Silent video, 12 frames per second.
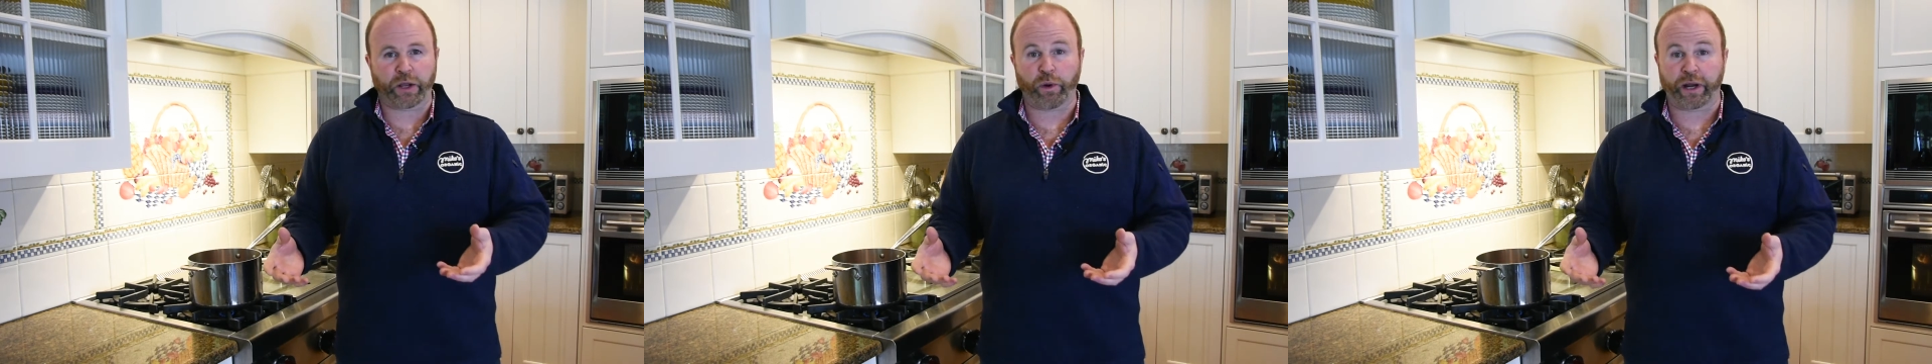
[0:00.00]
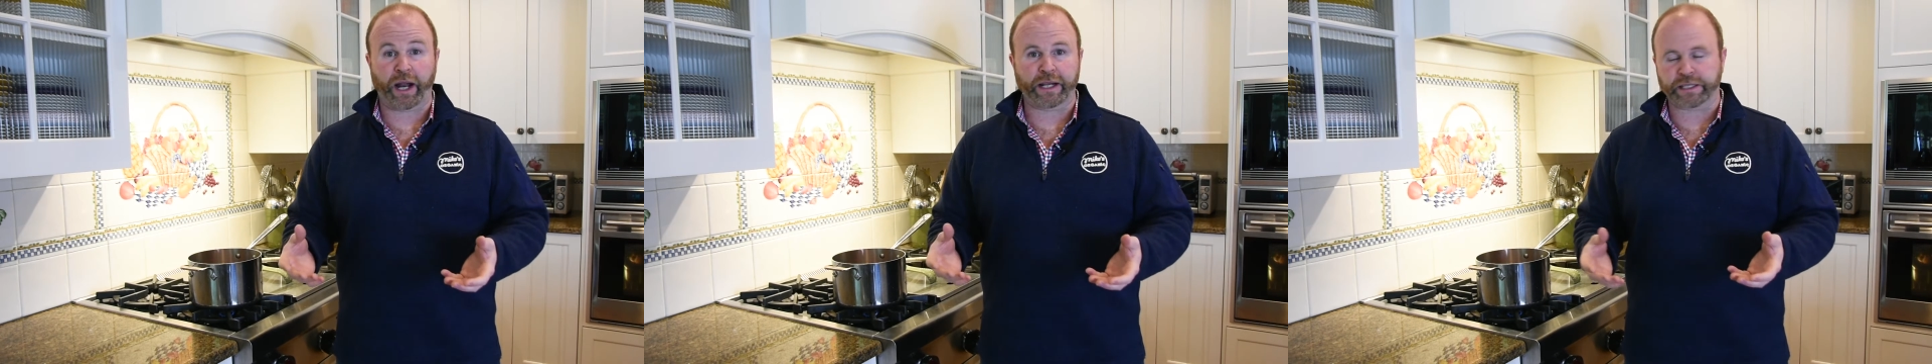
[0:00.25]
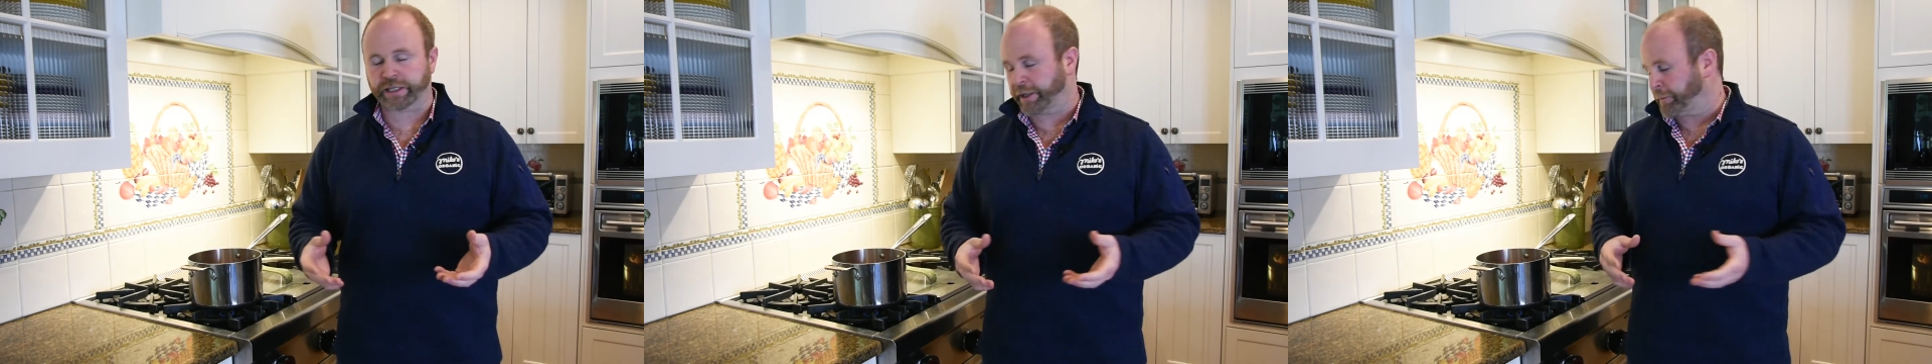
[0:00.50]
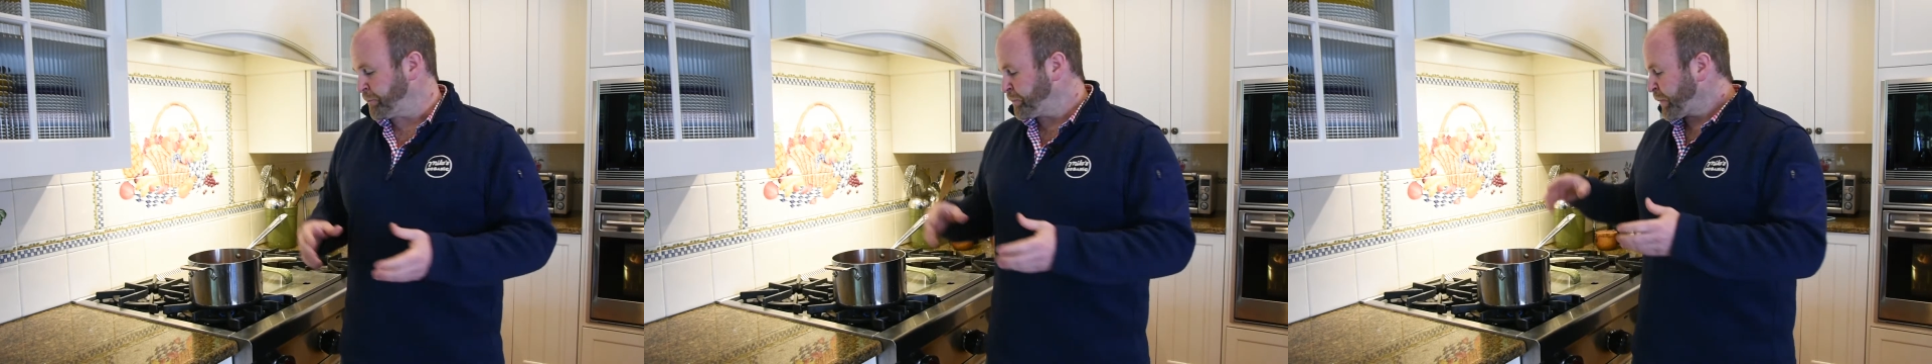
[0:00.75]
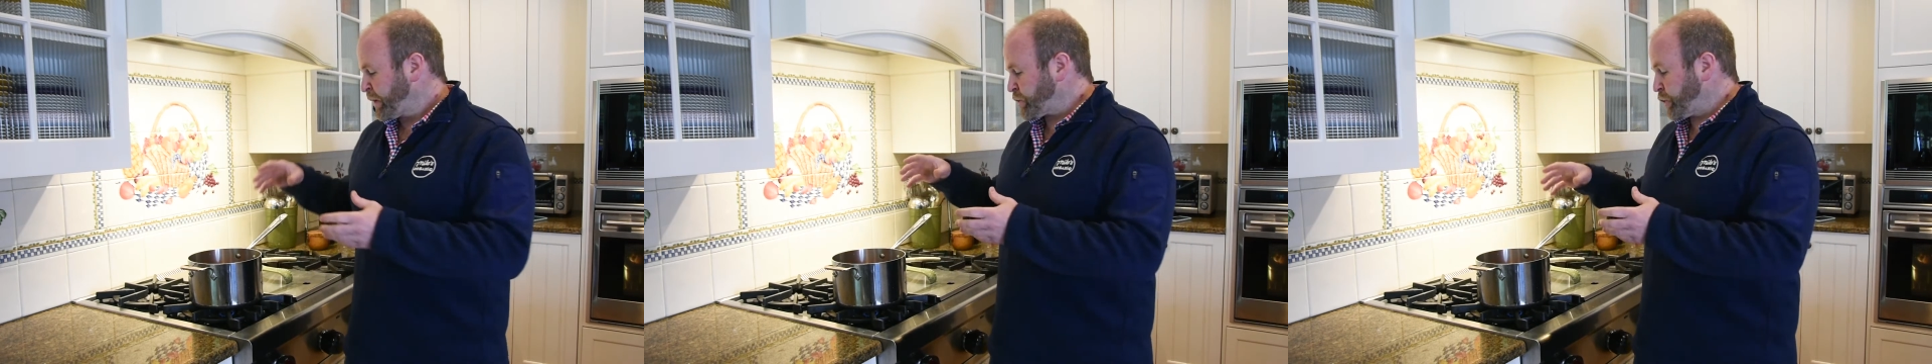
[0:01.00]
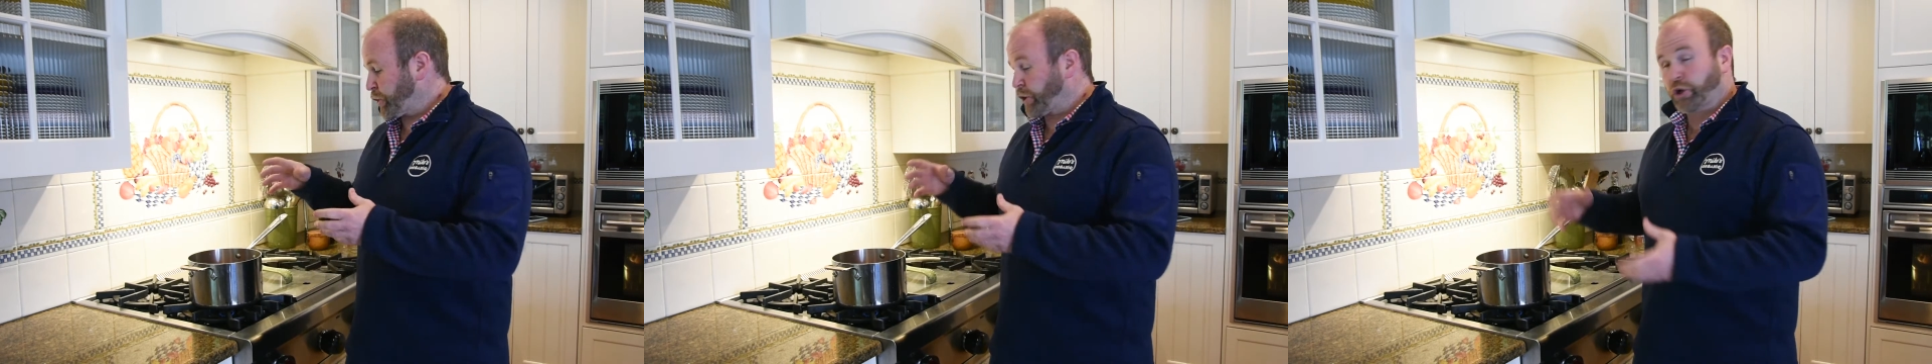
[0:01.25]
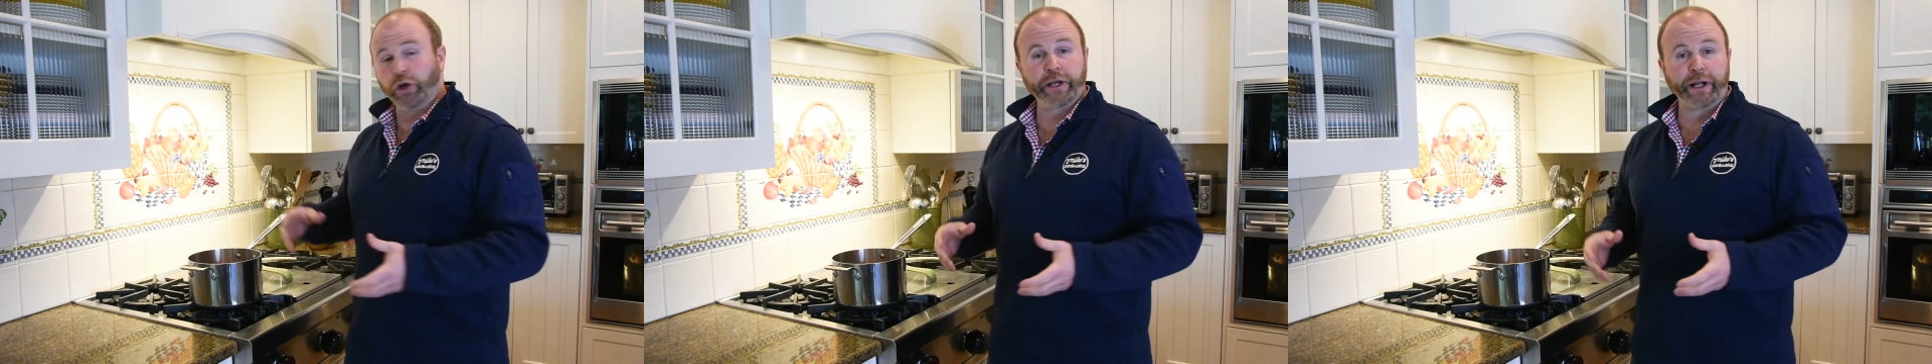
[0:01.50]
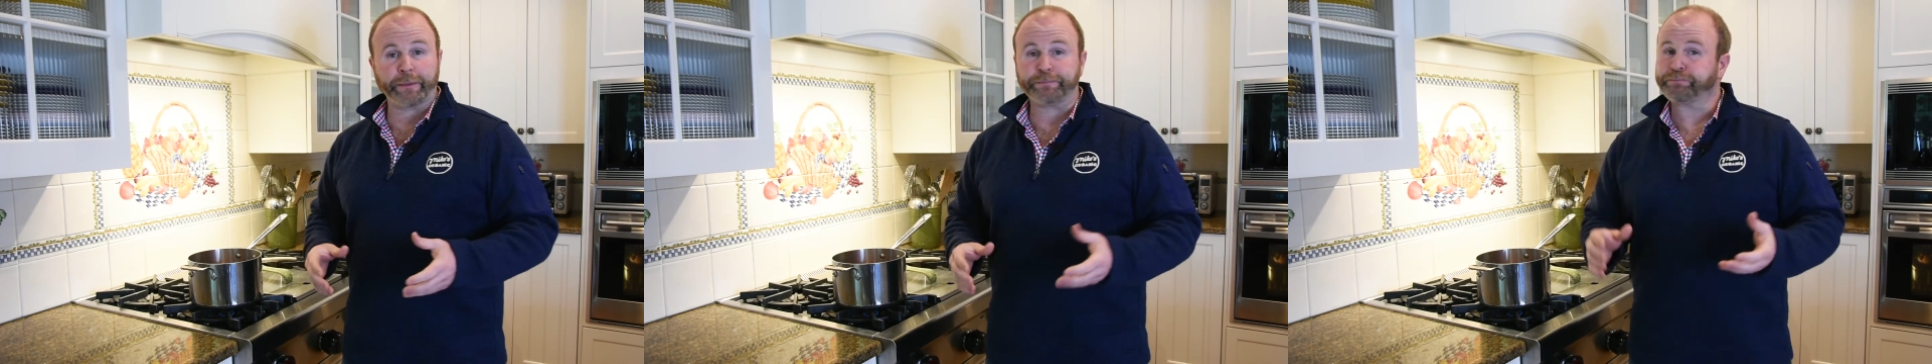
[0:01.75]
quite honestly. So you're going to cook
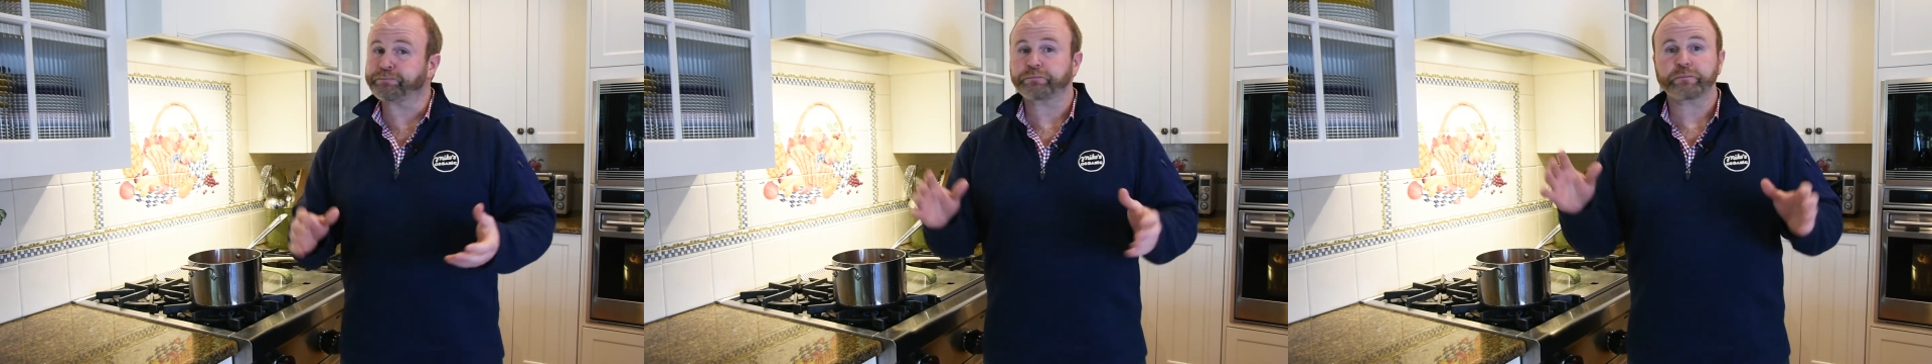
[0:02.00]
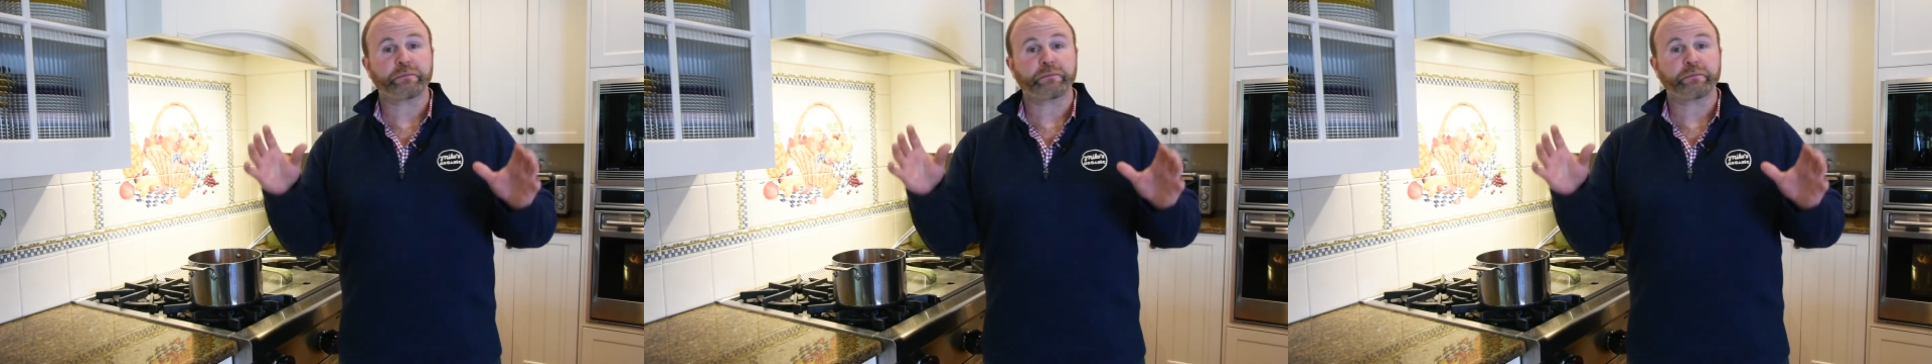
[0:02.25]
it up,